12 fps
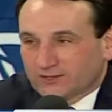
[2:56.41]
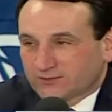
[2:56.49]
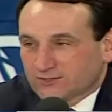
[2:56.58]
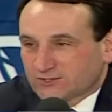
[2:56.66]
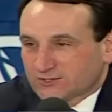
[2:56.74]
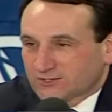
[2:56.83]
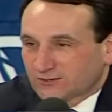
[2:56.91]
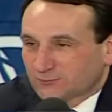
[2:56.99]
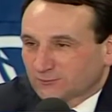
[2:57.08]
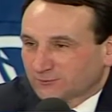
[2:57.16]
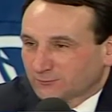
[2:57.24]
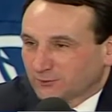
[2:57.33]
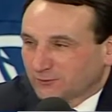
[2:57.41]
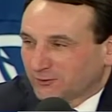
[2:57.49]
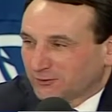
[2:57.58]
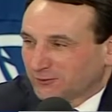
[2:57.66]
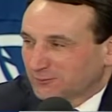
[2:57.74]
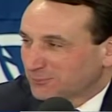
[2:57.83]
That was just a
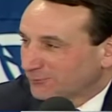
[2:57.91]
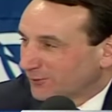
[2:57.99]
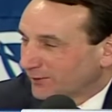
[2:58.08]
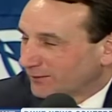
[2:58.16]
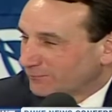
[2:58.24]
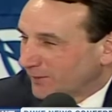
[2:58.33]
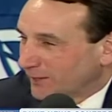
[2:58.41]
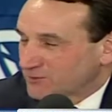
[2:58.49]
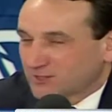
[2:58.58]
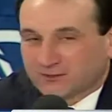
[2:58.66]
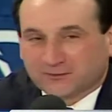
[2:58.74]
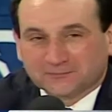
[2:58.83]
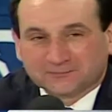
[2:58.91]
really good play, Magic.